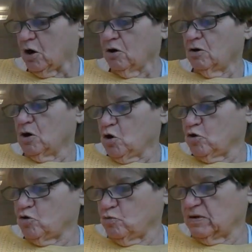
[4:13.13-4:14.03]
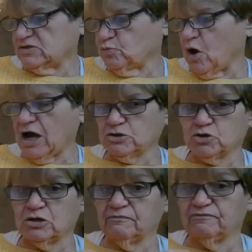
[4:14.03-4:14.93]
Oh who was
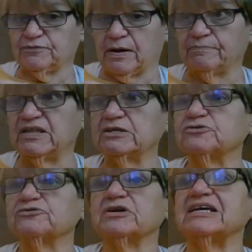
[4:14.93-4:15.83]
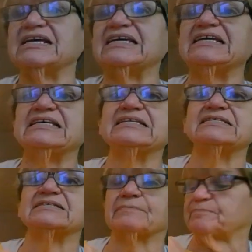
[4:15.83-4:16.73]
watching from the
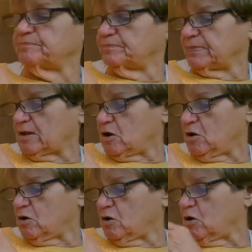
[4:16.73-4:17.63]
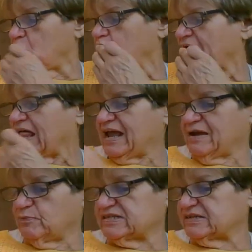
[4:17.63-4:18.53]
trees. Uh oh,
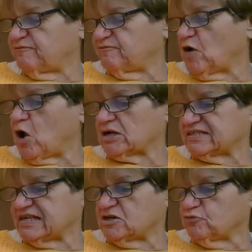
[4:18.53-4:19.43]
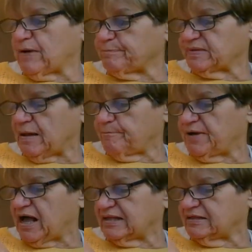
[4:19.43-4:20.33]
it was a fox. He crept up
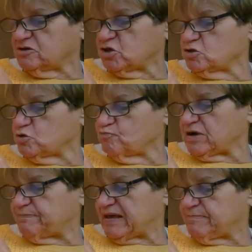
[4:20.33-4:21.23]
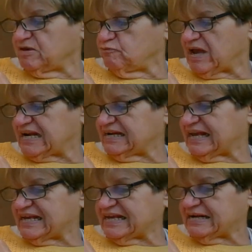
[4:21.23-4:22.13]
behind the gingerbread baby, ready
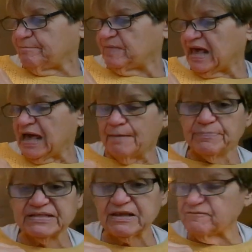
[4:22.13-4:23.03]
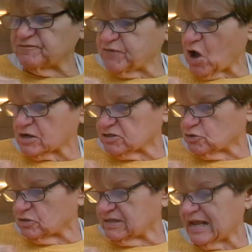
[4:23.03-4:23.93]
to eat him. But the fox
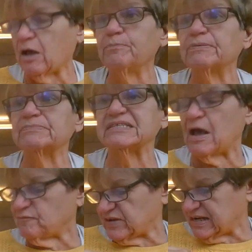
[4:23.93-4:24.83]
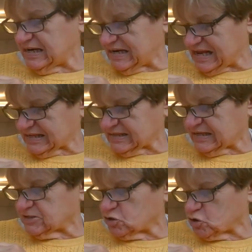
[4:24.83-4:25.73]
couldn't help himself and he licked
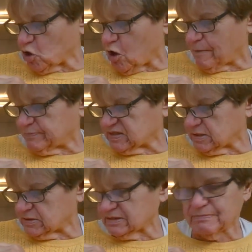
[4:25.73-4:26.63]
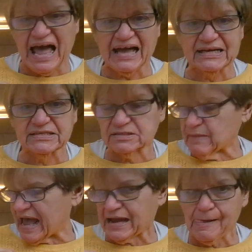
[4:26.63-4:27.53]
his chops. Smack,
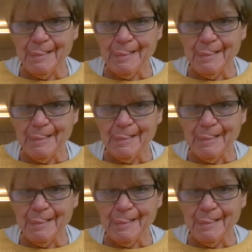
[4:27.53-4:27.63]
smack.